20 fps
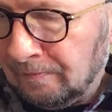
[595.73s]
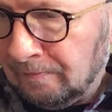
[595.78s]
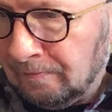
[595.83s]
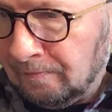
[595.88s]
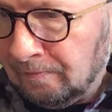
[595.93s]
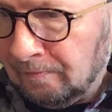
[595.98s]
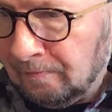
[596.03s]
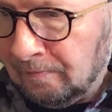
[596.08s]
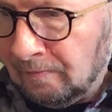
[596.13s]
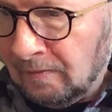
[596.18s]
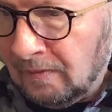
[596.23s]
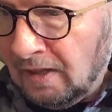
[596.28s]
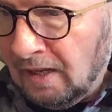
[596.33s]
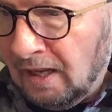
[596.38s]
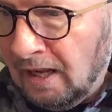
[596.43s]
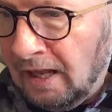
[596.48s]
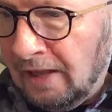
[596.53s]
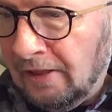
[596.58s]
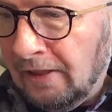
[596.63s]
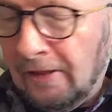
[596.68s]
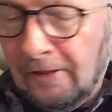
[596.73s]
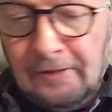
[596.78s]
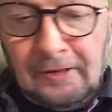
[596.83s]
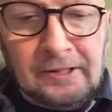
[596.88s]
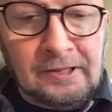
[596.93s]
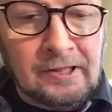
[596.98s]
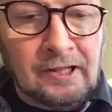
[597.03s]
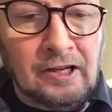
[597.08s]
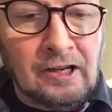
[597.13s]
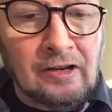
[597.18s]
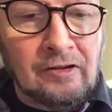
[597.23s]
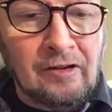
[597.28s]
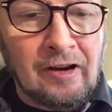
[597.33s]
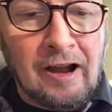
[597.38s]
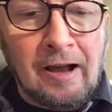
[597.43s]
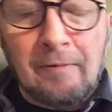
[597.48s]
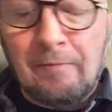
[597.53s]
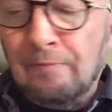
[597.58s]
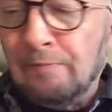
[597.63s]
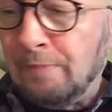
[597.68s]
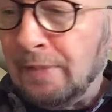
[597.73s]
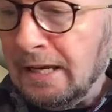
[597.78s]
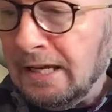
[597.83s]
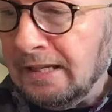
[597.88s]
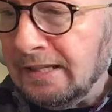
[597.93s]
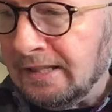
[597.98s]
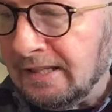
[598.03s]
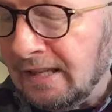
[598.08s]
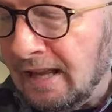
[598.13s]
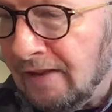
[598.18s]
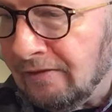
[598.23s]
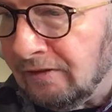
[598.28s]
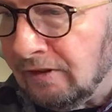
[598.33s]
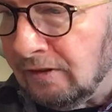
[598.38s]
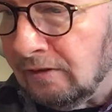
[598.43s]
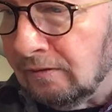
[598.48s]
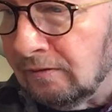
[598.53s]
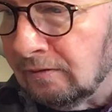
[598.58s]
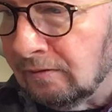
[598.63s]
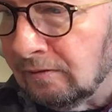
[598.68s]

and then the turnaround B7,